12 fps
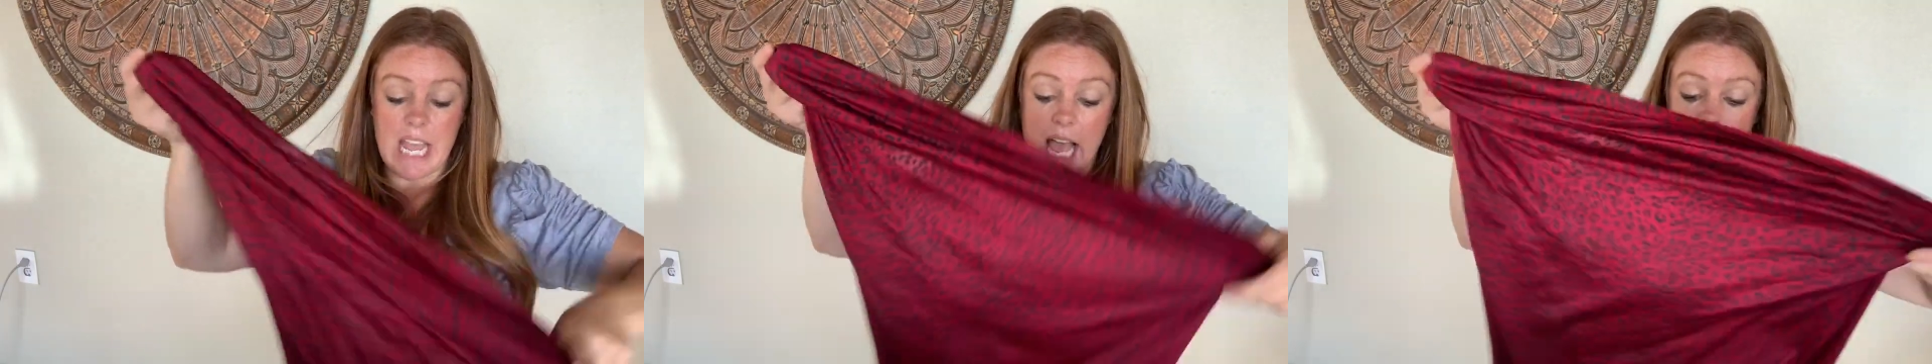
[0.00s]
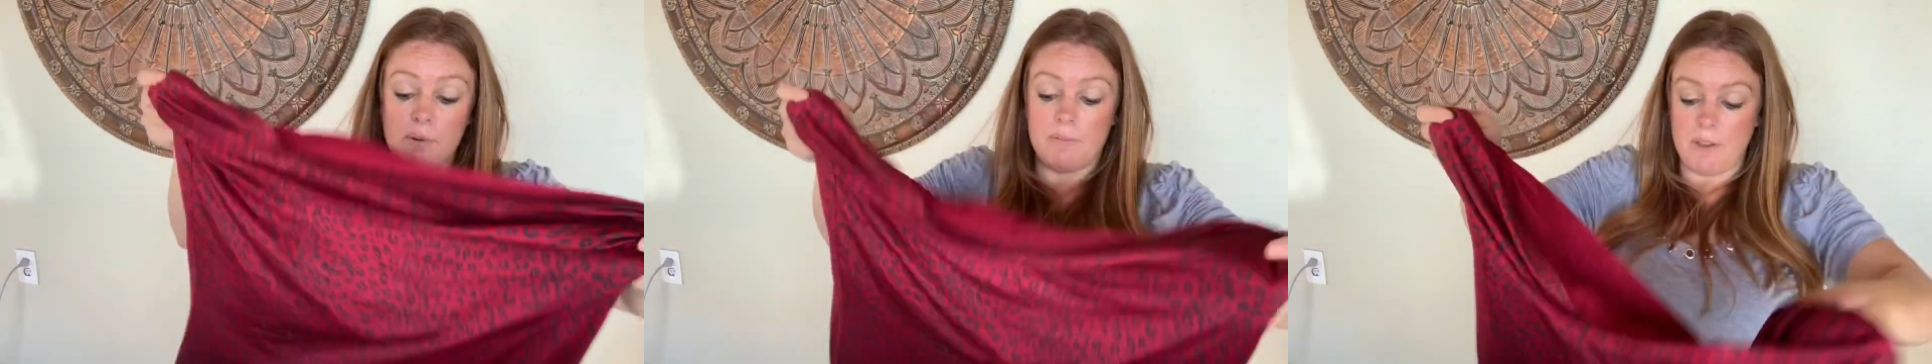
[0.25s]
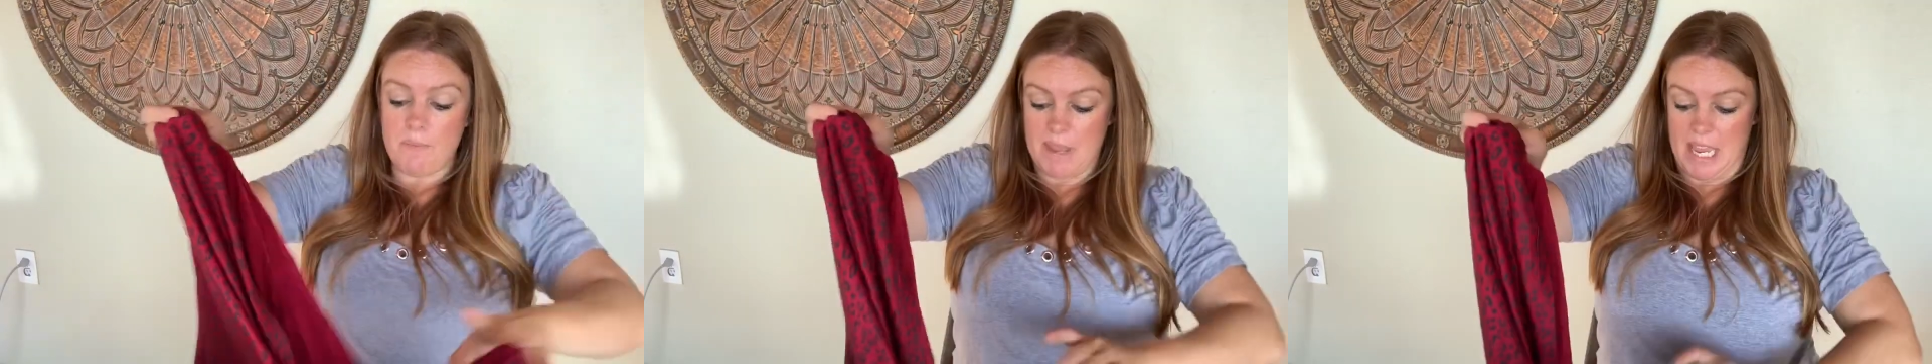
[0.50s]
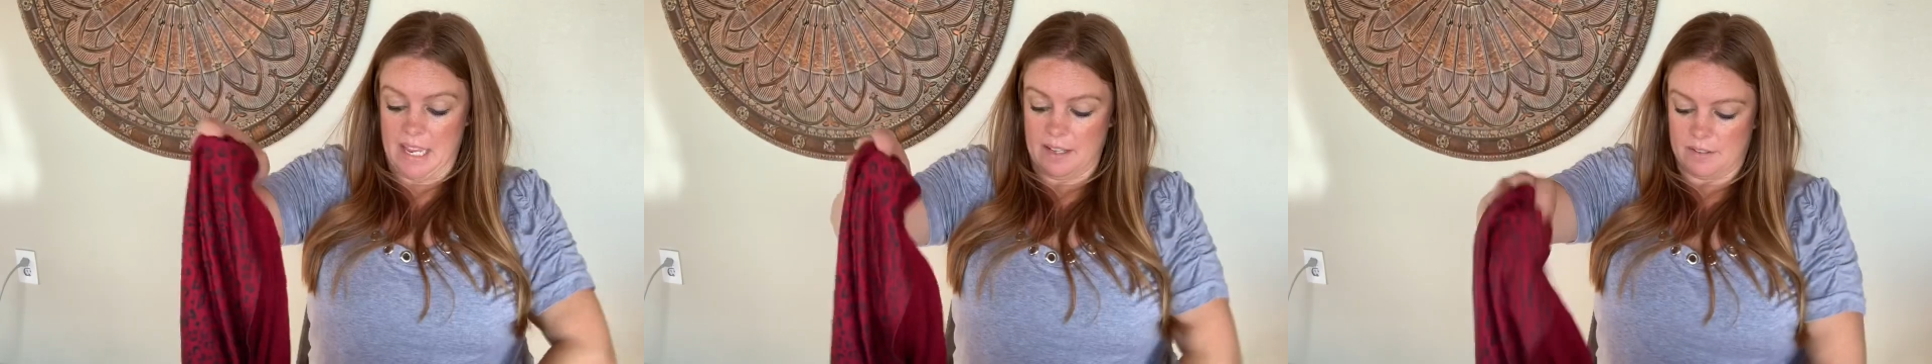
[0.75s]
it would fit
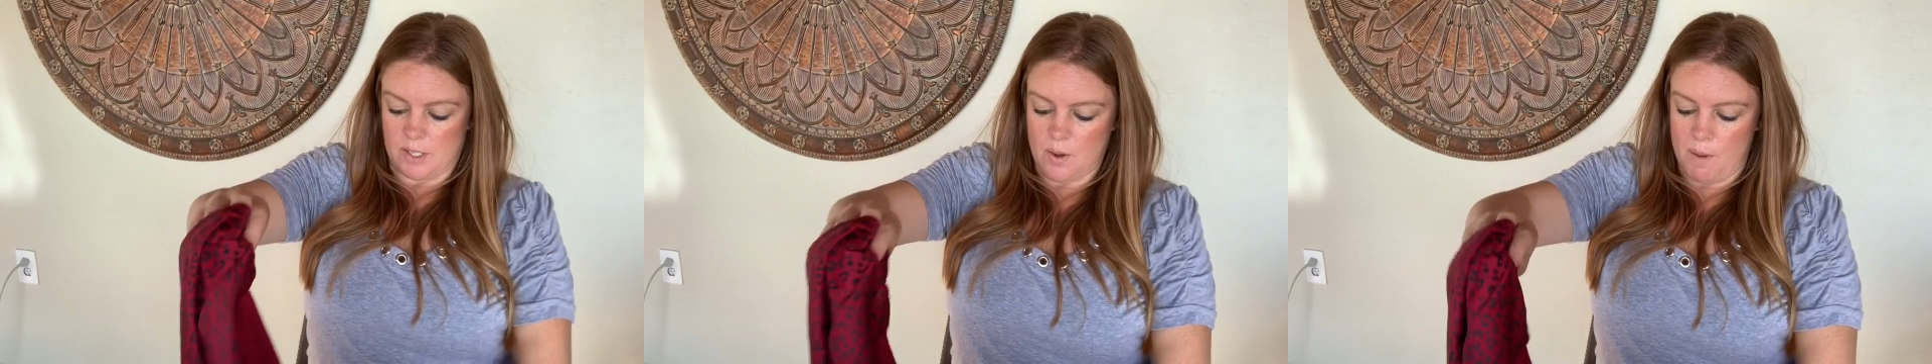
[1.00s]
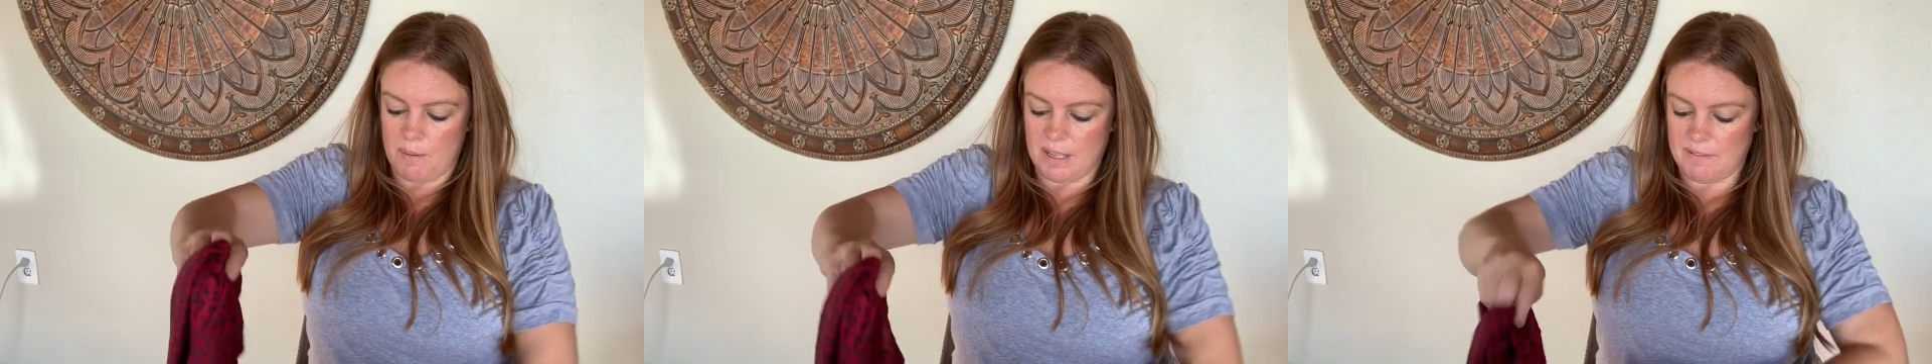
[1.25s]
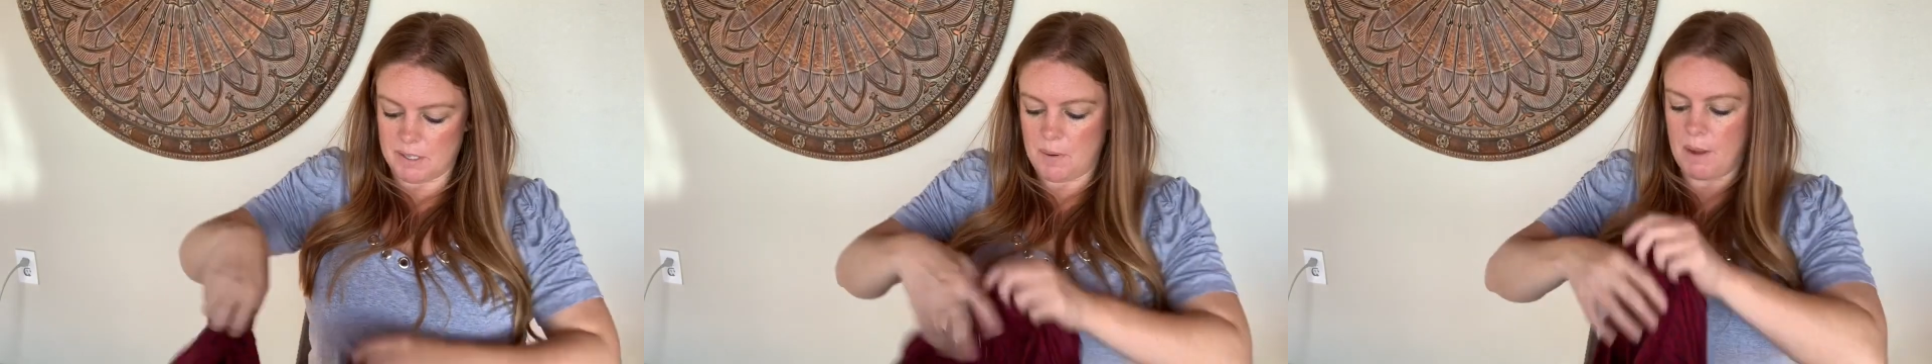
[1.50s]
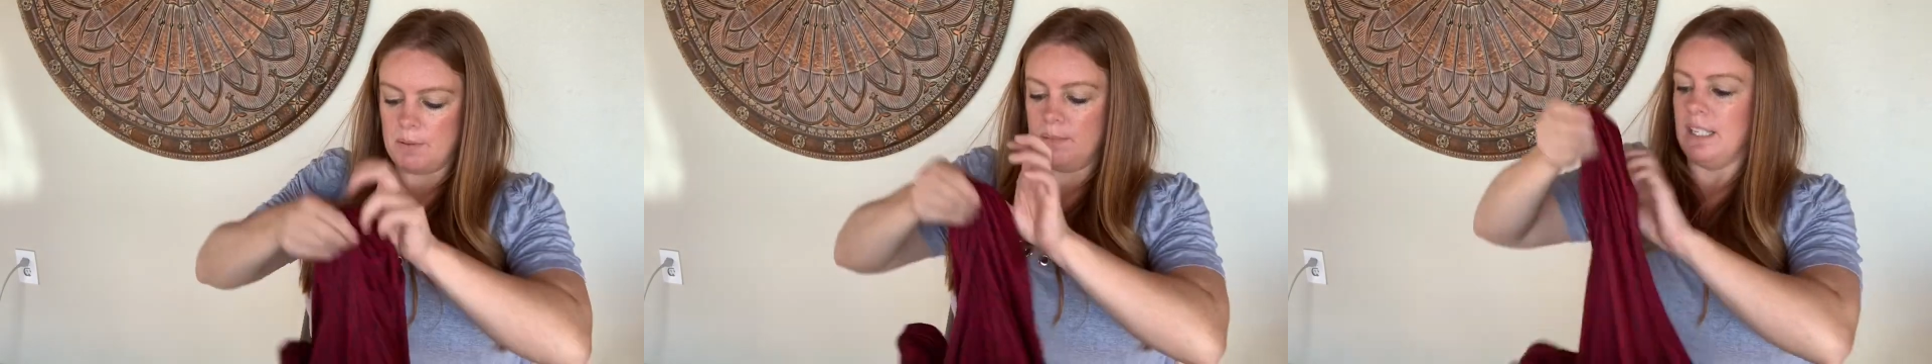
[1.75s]
me. So I believe it's
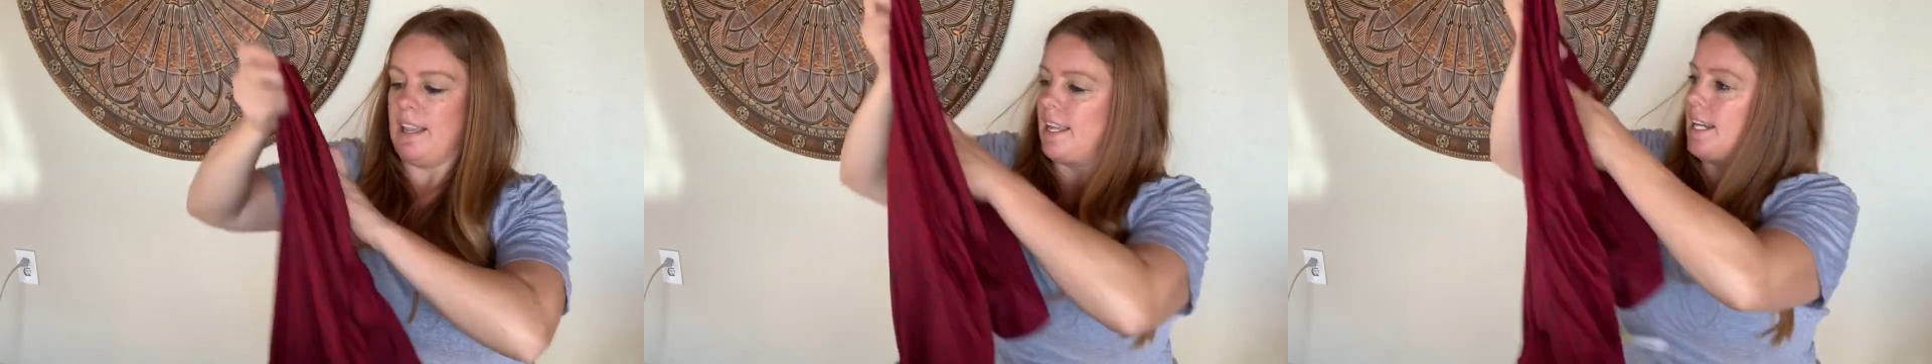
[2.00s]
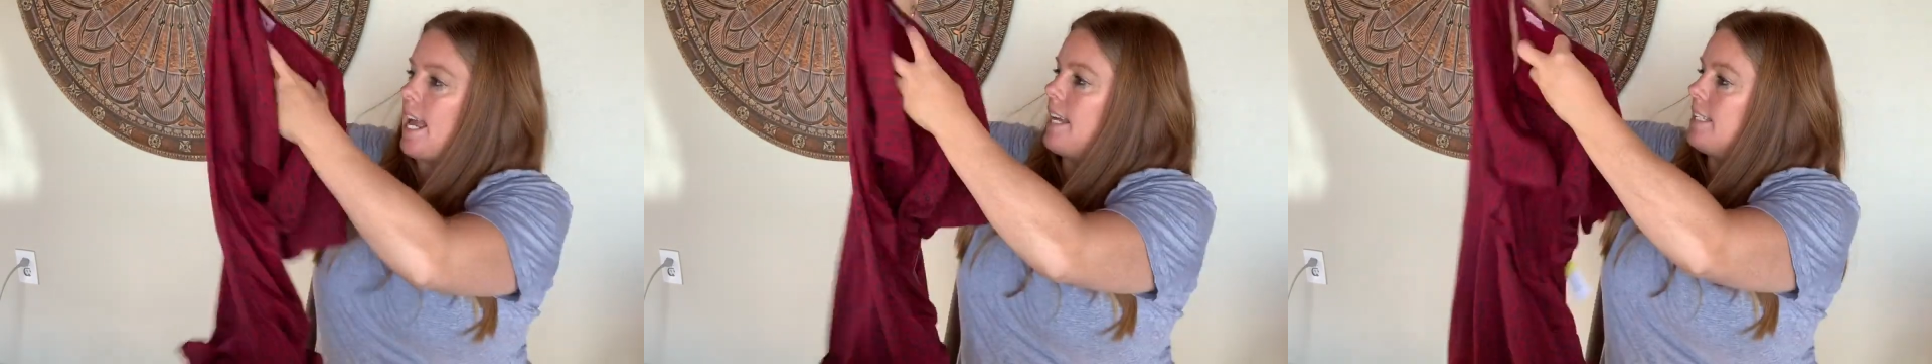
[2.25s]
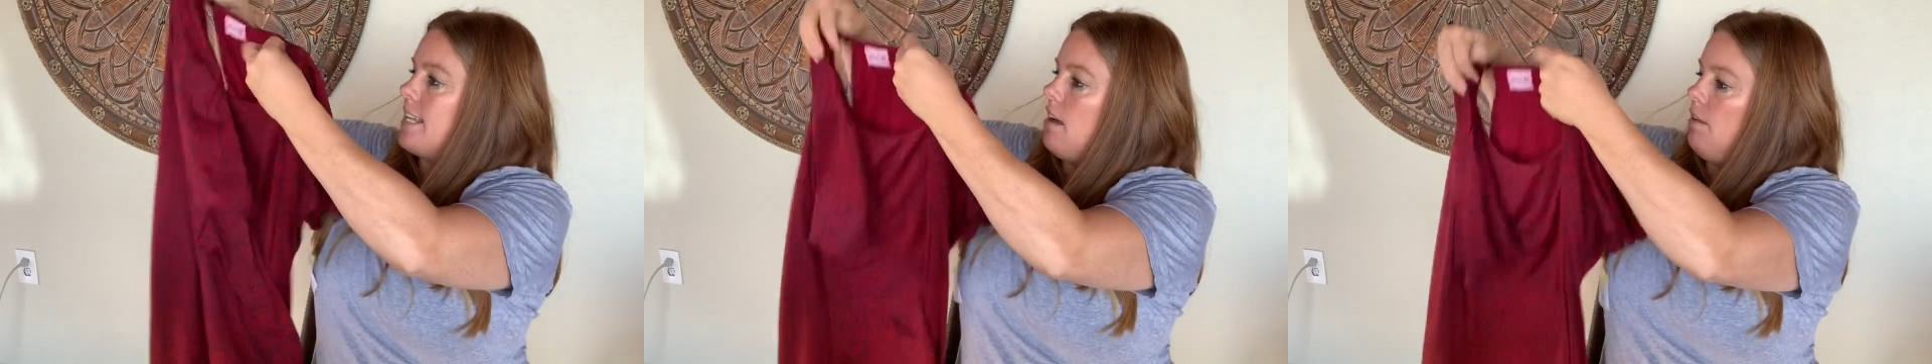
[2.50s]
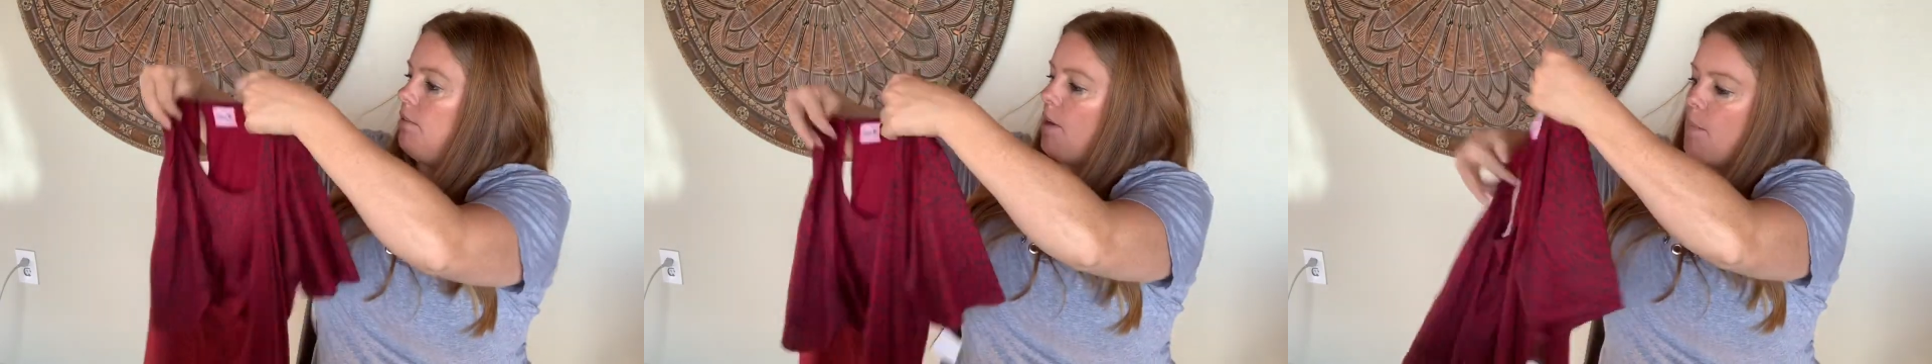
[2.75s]
probably like an XL,
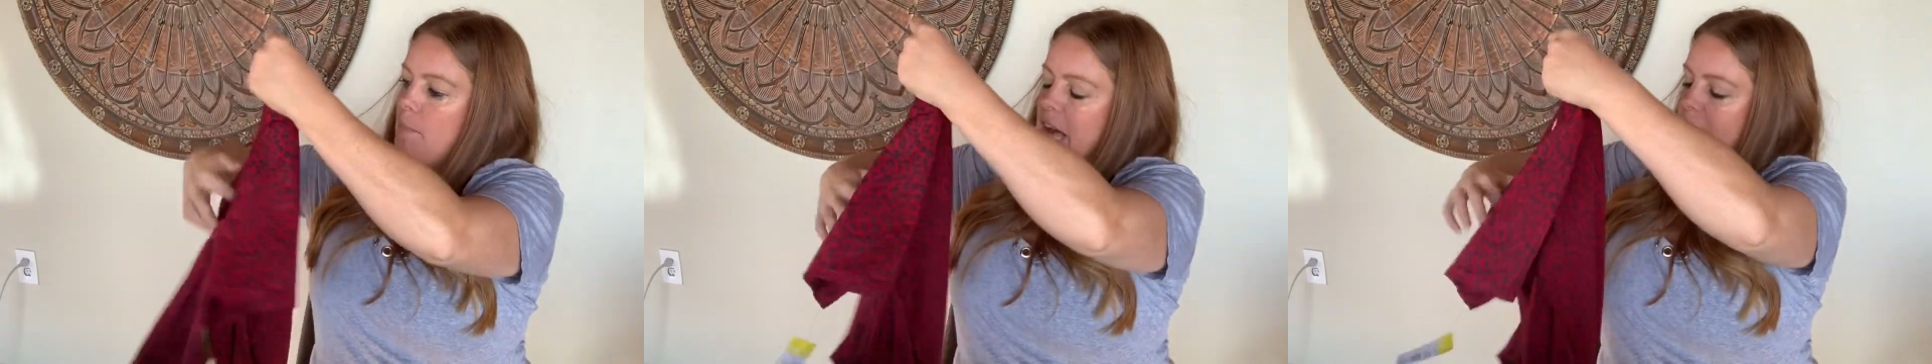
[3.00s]
but